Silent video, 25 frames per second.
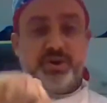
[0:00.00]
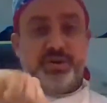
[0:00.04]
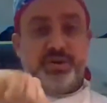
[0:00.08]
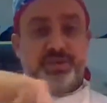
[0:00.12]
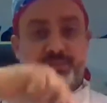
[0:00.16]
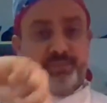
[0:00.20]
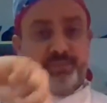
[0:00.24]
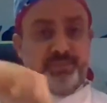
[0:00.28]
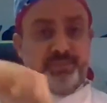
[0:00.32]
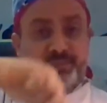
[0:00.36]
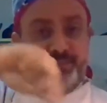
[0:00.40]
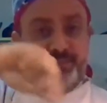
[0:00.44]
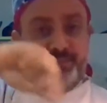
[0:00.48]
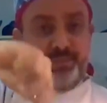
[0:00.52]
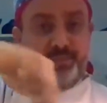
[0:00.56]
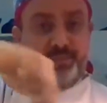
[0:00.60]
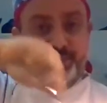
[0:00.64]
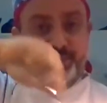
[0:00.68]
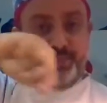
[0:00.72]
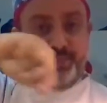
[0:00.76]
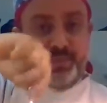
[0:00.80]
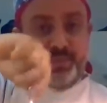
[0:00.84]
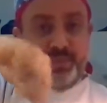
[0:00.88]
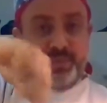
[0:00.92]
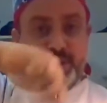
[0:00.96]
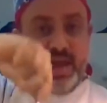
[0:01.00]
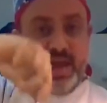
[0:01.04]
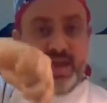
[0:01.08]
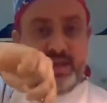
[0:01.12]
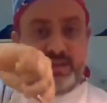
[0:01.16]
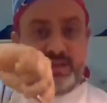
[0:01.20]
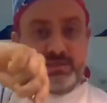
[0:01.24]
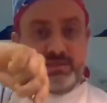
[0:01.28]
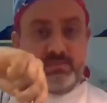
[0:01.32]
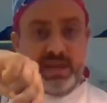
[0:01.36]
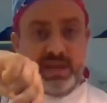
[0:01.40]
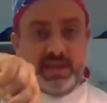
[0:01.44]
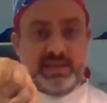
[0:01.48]
at the end of
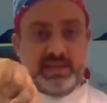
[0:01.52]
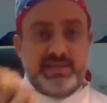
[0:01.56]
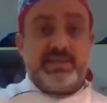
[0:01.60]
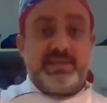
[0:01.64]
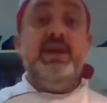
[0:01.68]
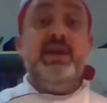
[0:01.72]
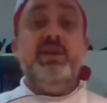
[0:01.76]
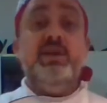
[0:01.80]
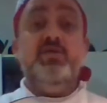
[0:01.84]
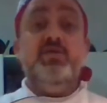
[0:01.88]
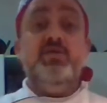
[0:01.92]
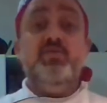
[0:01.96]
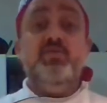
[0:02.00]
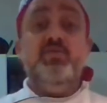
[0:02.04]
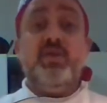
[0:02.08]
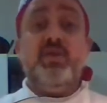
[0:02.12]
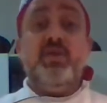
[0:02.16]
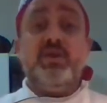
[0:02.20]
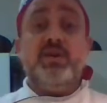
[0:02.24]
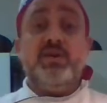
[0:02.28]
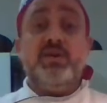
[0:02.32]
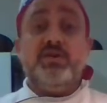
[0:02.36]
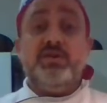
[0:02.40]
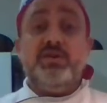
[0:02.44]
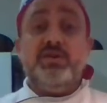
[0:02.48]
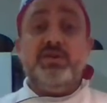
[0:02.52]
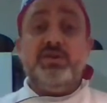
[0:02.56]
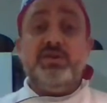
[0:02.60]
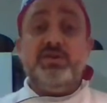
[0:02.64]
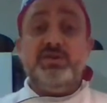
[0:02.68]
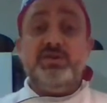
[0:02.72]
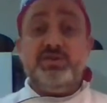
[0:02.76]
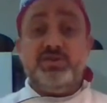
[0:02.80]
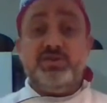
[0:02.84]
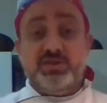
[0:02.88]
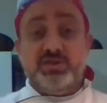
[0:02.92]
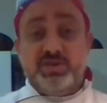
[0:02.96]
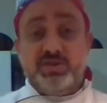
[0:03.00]
this time
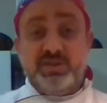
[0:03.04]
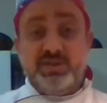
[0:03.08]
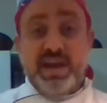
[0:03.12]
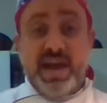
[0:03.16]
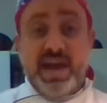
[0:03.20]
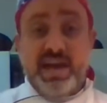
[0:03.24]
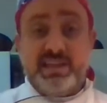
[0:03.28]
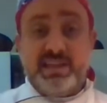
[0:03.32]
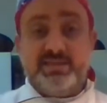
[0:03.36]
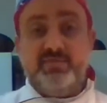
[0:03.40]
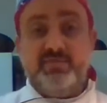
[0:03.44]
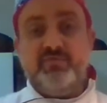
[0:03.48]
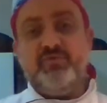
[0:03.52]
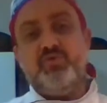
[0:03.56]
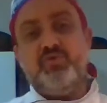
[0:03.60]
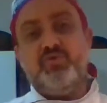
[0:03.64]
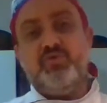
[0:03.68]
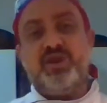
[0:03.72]
the bubbles.